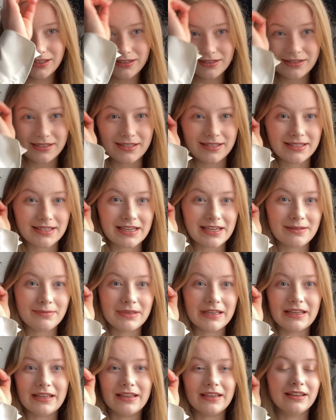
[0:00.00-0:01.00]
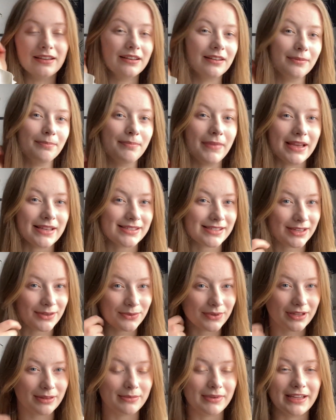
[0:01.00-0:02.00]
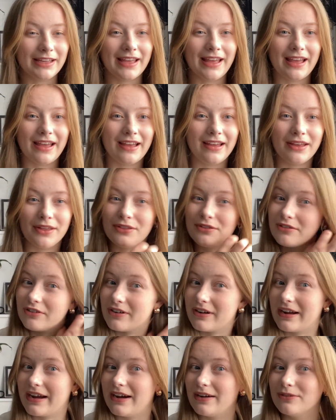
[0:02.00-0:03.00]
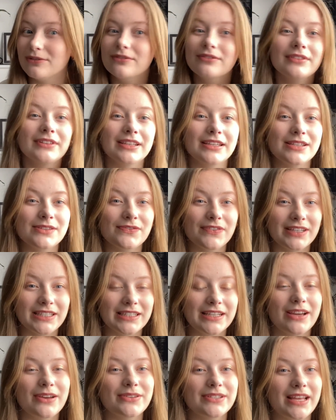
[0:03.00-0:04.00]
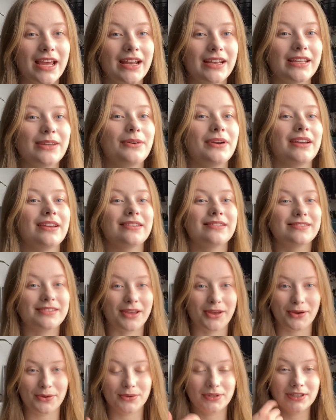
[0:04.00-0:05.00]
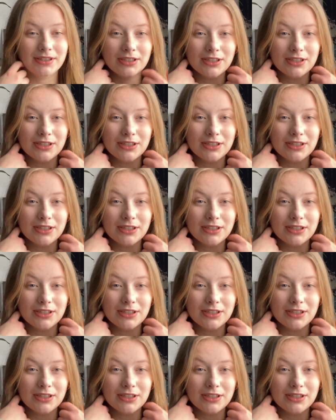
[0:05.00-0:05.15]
to see me messing with my hair throughout these videos anyway, so